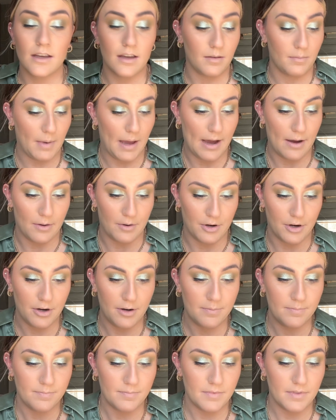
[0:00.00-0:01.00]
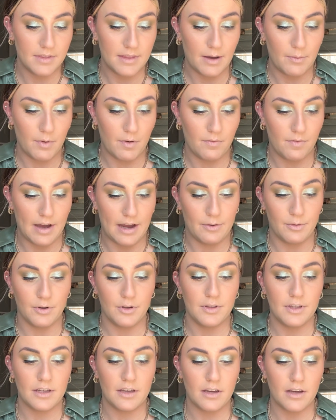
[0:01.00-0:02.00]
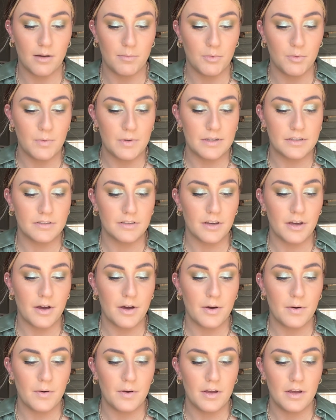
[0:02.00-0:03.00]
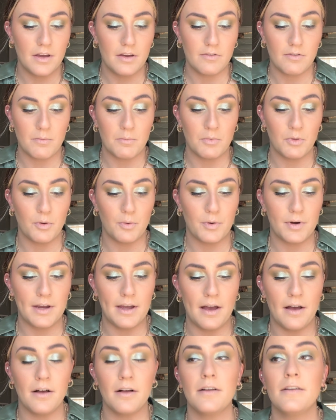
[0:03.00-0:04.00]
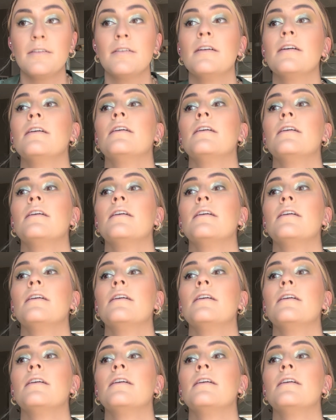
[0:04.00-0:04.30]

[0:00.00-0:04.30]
powder that went viral like a couple weeks ago from L'Oreal,